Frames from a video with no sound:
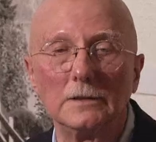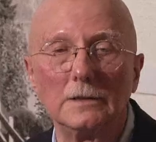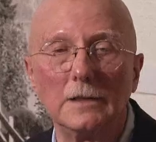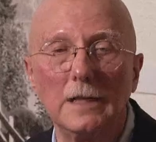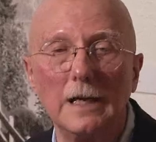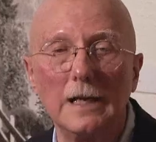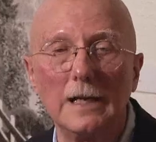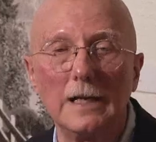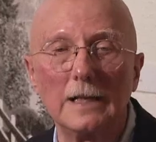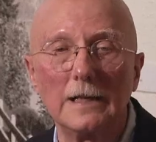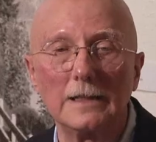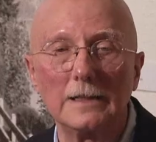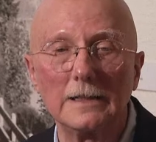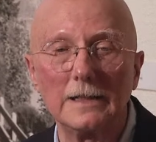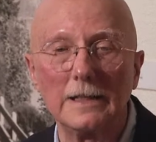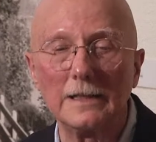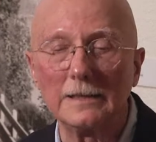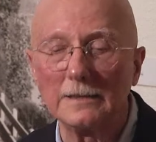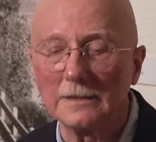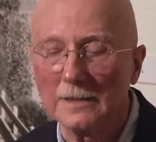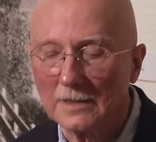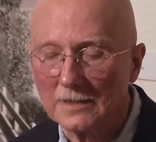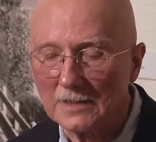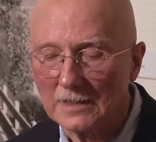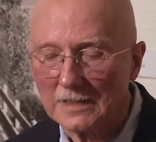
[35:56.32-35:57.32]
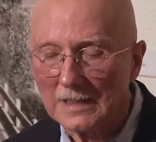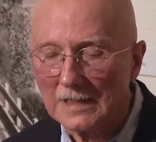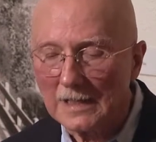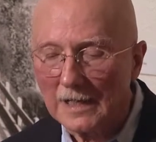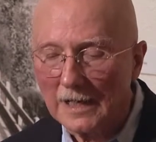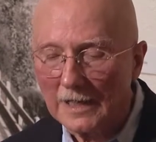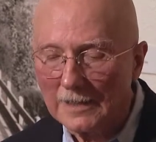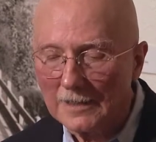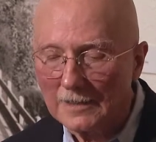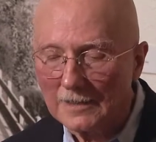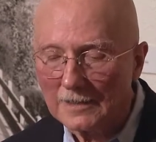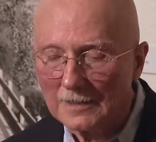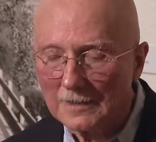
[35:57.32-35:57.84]
uh, in the sea
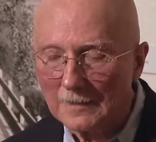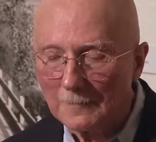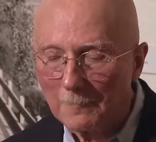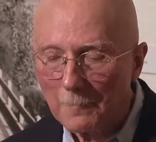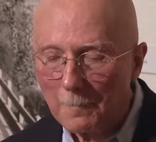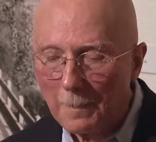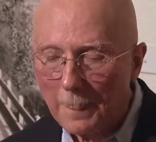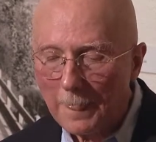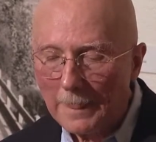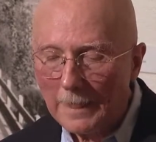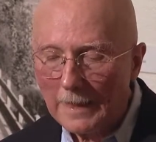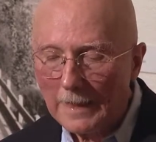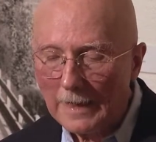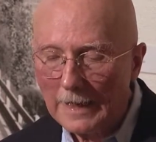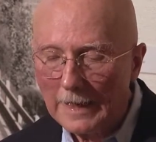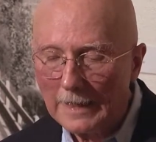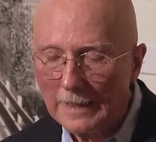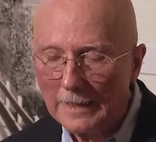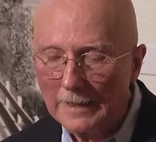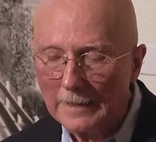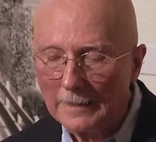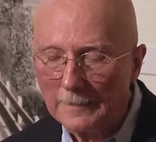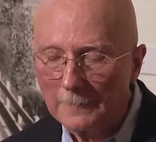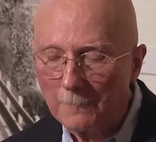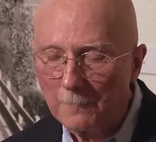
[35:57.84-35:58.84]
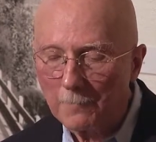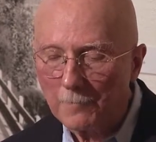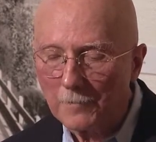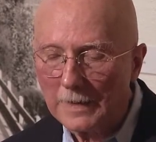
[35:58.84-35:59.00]
ice. Uh,